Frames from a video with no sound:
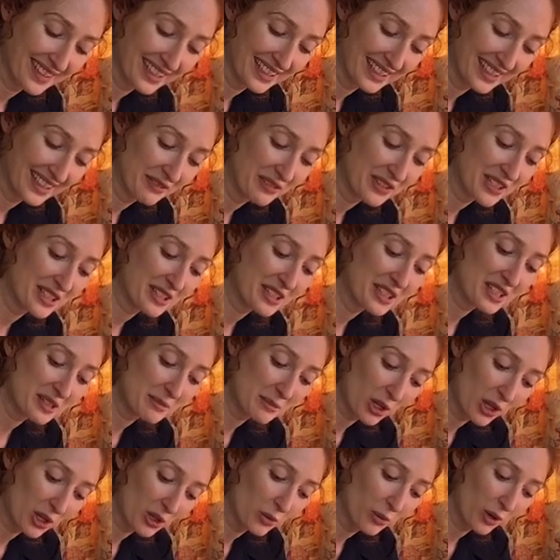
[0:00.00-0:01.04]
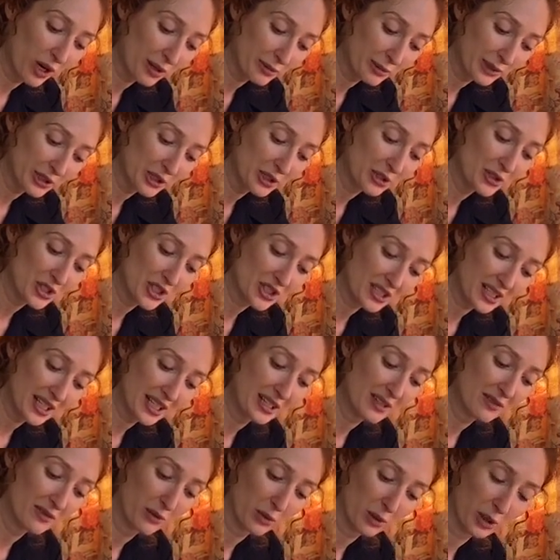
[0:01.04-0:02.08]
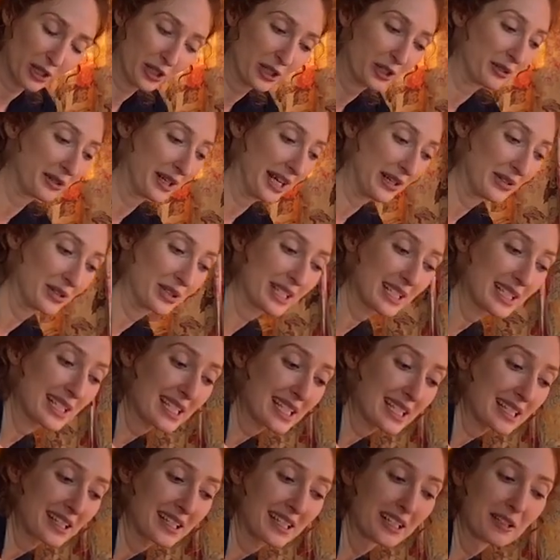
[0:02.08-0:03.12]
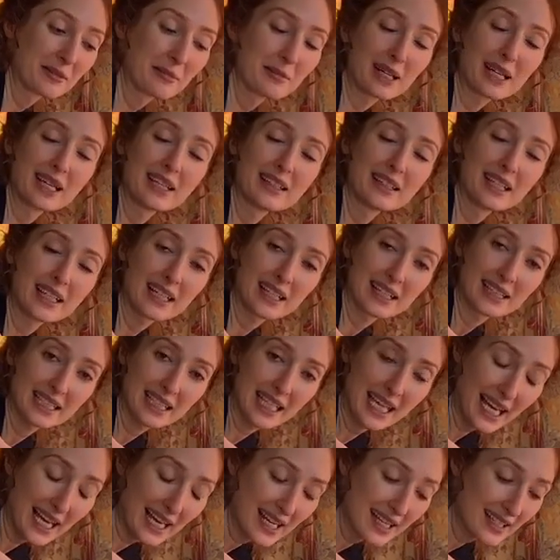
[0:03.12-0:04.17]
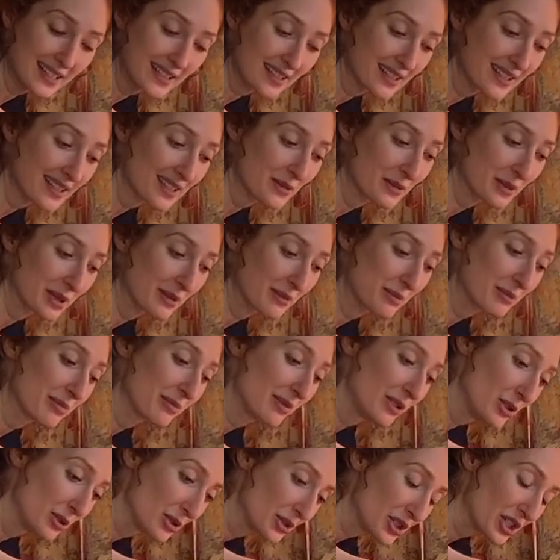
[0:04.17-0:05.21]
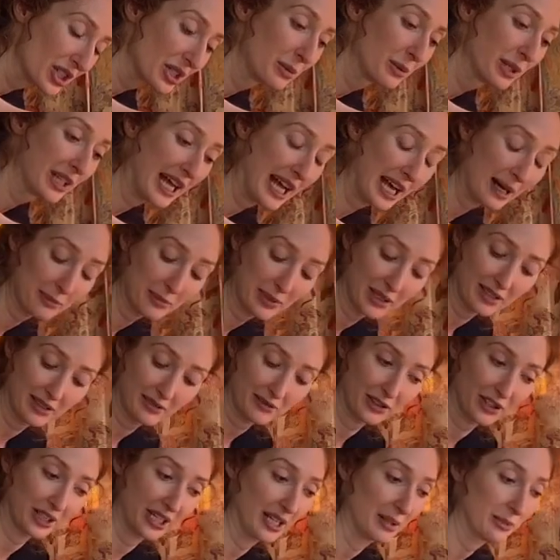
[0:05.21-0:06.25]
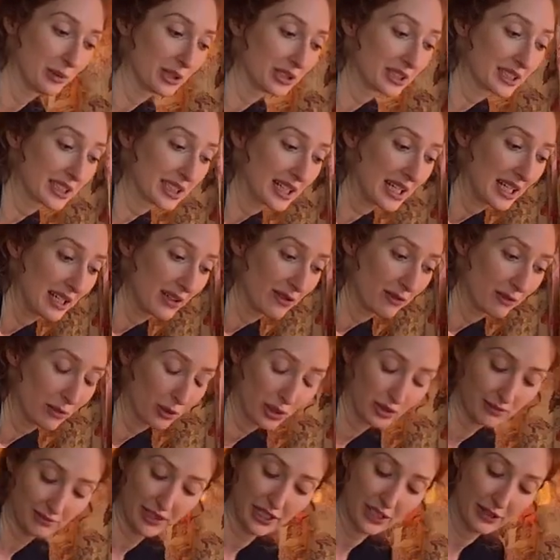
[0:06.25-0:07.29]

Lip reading: if it's a small wobble, you just kind of work around it. And then at the end, what usually will happen if you're able to kind of work,